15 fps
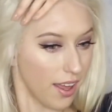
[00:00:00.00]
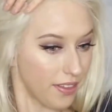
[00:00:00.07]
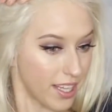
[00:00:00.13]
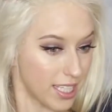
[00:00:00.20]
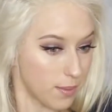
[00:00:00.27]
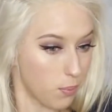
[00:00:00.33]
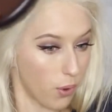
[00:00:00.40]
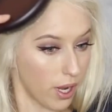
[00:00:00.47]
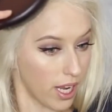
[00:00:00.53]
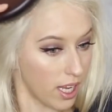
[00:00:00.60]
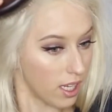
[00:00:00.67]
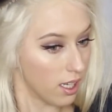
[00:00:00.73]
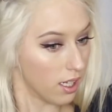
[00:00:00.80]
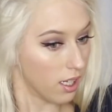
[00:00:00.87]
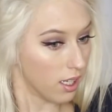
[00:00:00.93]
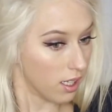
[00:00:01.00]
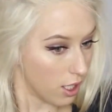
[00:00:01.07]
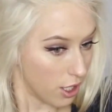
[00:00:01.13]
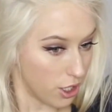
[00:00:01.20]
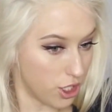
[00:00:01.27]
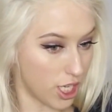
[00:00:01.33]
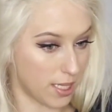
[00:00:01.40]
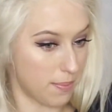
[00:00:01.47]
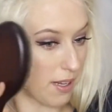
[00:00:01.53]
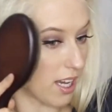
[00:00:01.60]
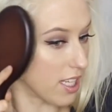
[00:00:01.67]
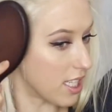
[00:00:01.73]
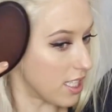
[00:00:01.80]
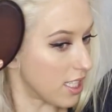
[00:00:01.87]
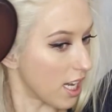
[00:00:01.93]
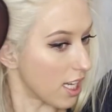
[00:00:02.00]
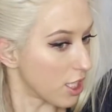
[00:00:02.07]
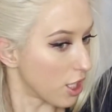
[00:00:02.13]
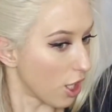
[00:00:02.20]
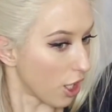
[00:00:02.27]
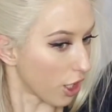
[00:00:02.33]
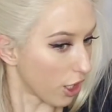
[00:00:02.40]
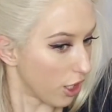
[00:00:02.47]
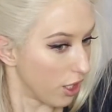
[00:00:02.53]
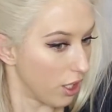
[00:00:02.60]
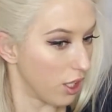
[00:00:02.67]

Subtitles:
at this point, just because it does look